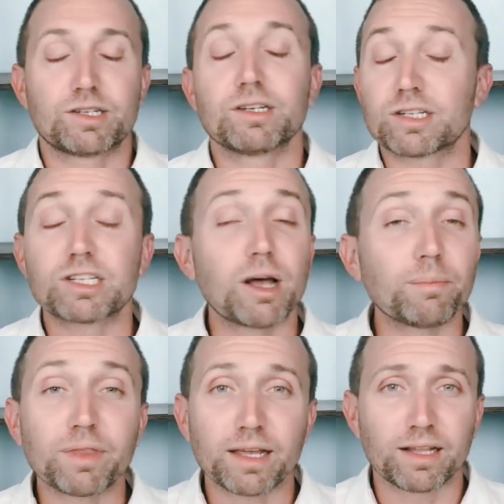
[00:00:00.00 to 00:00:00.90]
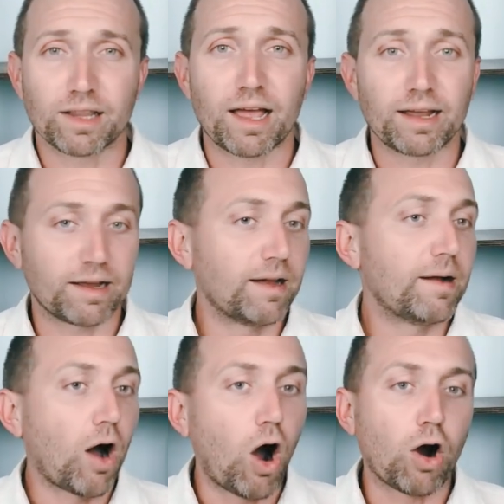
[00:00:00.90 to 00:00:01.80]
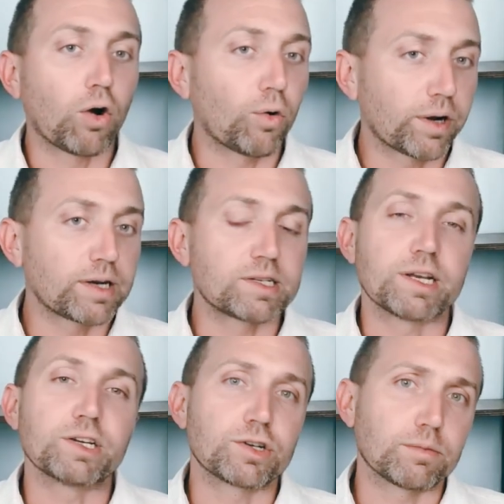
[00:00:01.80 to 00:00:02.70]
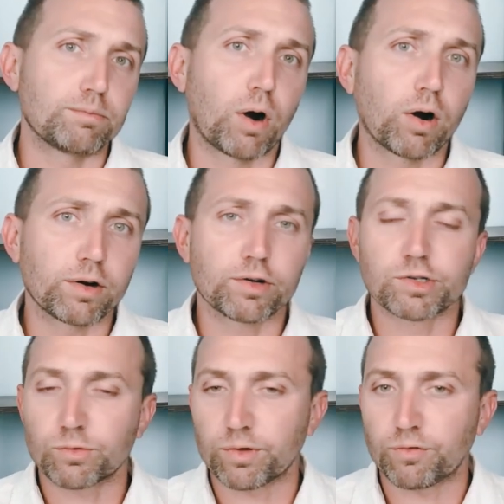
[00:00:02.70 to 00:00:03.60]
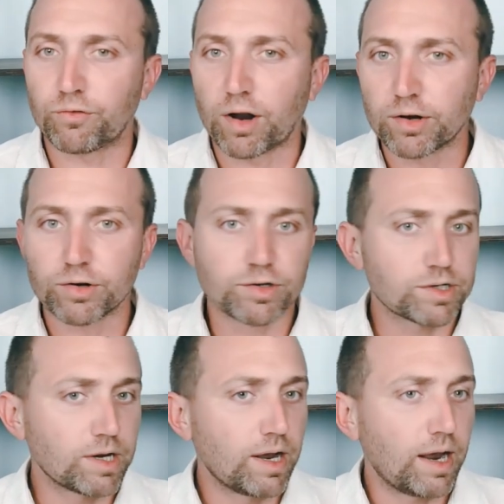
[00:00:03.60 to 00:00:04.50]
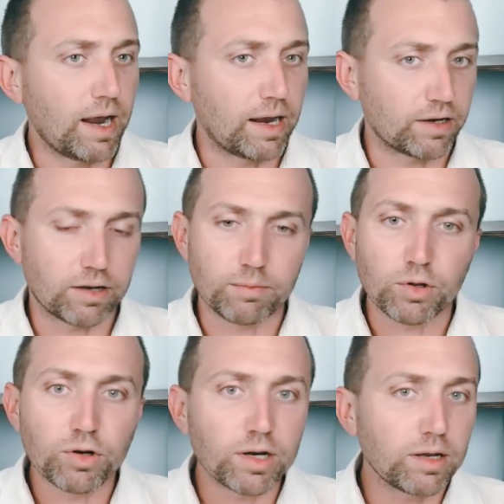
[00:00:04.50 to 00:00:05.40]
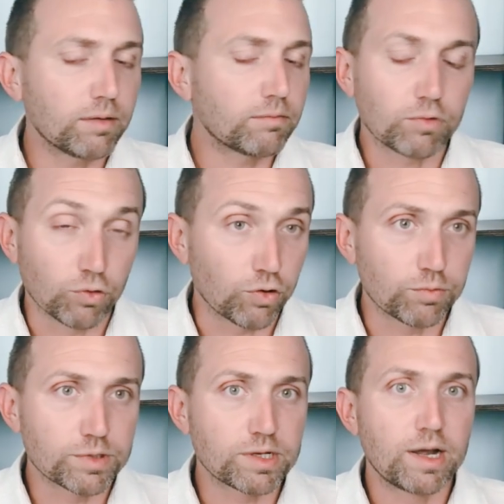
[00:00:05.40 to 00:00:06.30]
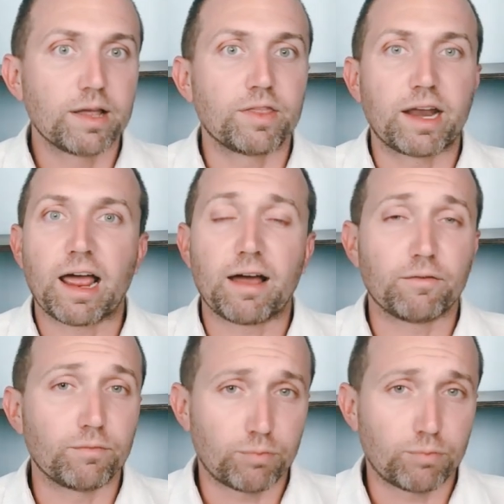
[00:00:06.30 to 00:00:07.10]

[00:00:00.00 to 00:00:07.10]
something like, our organization partners with funders and community groups that have